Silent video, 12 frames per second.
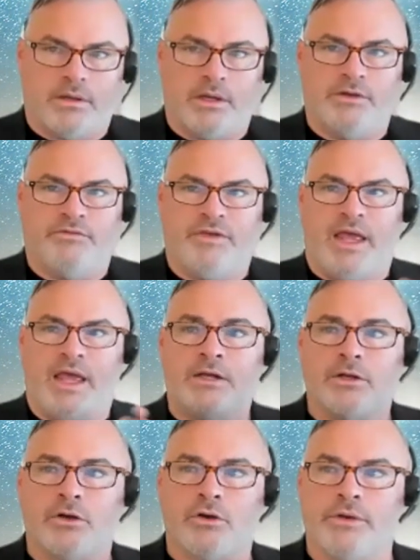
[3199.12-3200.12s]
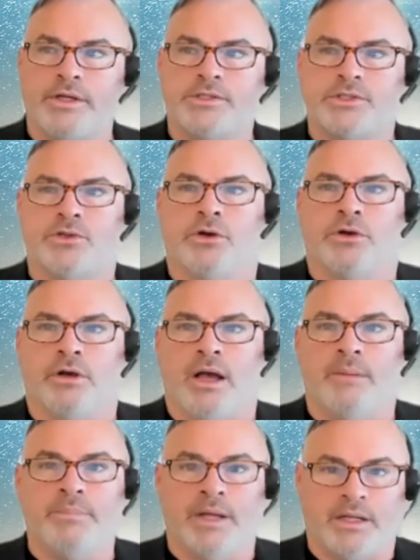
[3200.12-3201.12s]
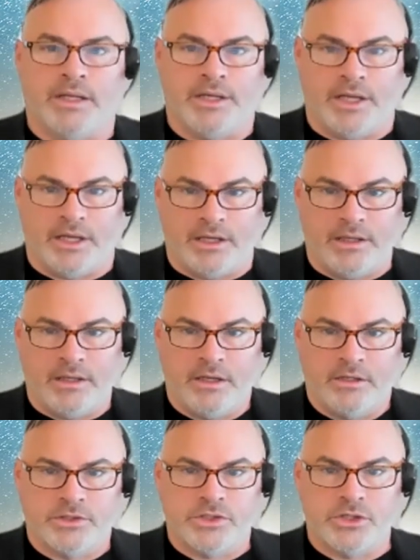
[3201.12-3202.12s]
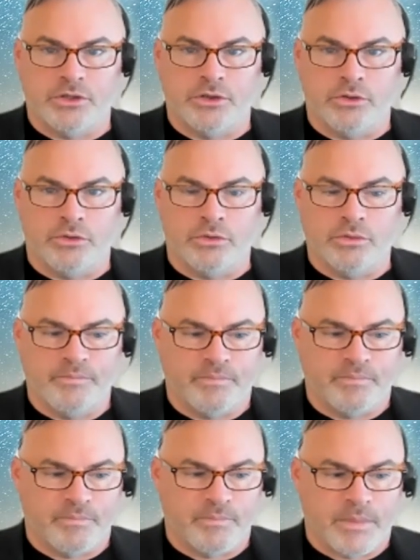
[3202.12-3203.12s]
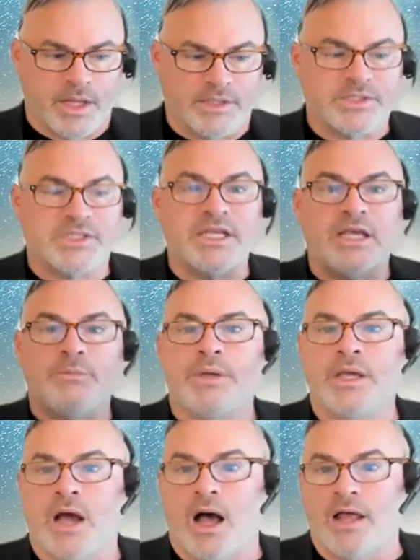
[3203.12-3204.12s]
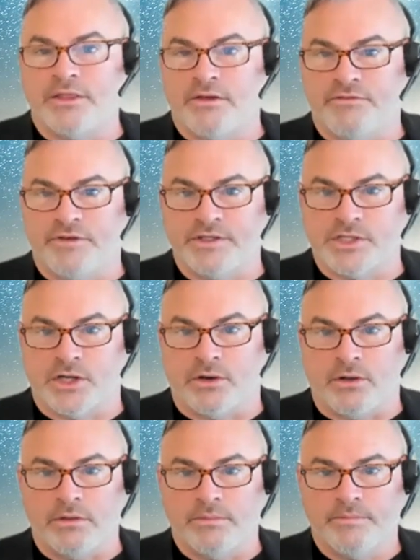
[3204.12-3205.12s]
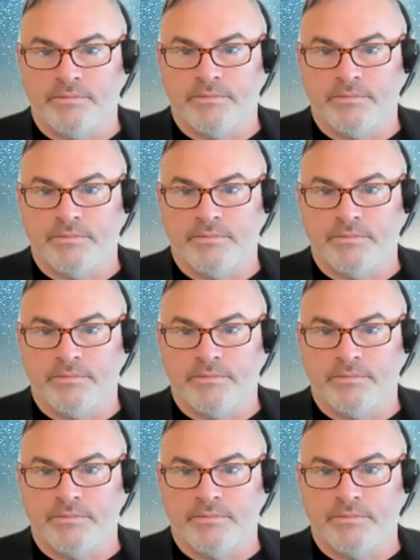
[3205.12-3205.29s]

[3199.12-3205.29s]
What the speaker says: kind of increase your ability to see beyond the physical